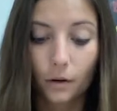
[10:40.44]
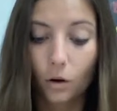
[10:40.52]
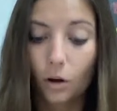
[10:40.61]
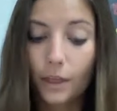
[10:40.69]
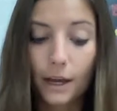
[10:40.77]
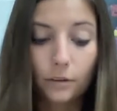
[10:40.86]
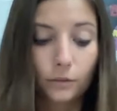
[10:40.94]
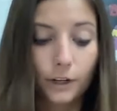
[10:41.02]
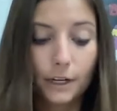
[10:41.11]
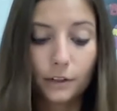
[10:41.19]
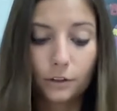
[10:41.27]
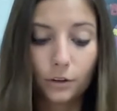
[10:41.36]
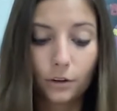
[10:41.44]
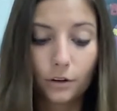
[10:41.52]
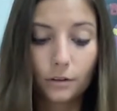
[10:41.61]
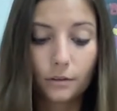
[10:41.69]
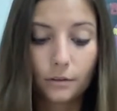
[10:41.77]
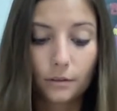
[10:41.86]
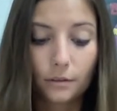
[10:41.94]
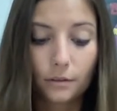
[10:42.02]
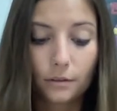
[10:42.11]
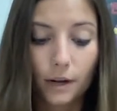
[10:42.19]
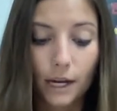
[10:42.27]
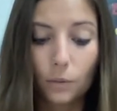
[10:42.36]
All that reading to her,
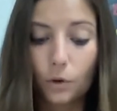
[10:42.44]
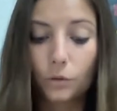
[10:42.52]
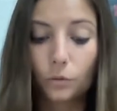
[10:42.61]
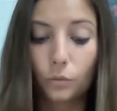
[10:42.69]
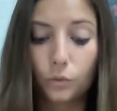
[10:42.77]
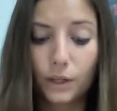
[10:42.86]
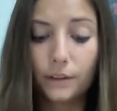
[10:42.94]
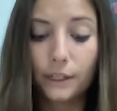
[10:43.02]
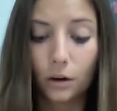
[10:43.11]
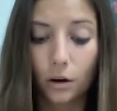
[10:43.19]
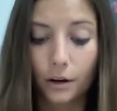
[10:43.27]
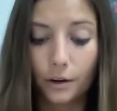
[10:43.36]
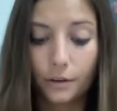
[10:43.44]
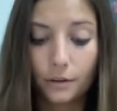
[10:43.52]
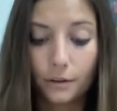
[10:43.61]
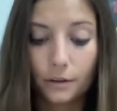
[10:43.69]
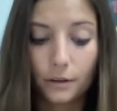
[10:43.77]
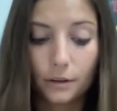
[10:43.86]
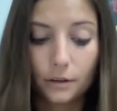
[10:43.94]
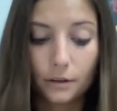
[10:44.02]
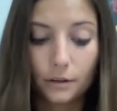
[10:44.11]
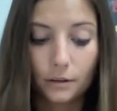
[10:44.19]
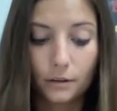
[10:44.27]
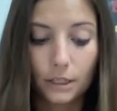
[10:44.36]
I worked really hard.
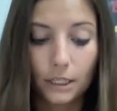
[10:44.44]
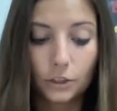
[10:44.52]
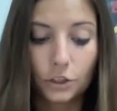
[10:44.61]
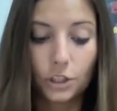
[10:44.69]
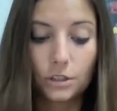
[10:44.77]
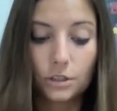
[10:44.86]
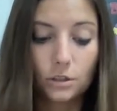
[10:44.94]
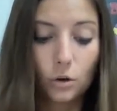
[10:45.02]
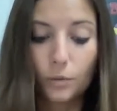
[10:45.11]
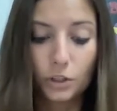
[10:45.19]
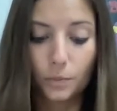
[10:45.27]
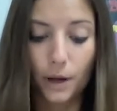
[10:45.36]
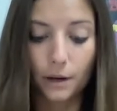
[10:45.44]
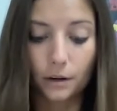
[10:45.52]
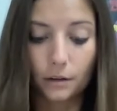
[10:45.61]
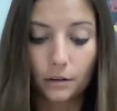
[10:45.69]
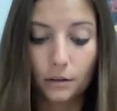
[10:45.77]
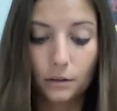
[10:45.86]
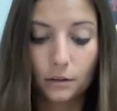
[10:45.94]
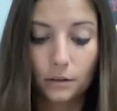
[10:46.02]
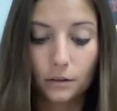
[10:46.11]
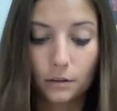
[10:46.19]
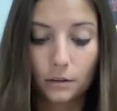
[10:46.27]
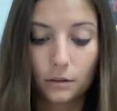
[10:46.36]
And she's so much better.
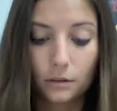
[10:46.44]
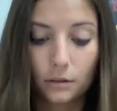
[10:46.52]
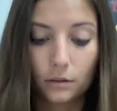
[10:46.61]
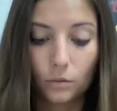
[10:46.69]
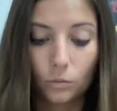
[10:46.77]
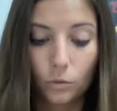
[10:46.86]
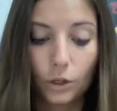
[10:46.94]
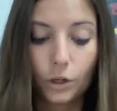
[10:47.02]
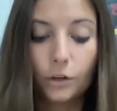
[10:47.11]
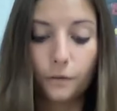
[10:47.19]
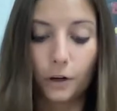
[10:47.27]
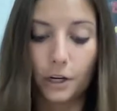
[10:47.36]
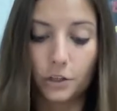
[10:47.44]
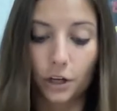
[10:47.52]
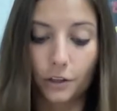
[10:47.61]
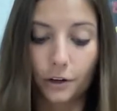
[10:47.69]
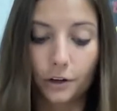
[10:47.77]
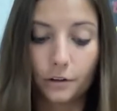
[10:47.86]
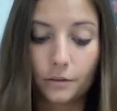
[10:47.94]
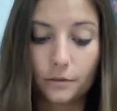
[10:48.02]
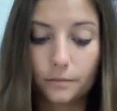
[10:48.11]
We're good for each other.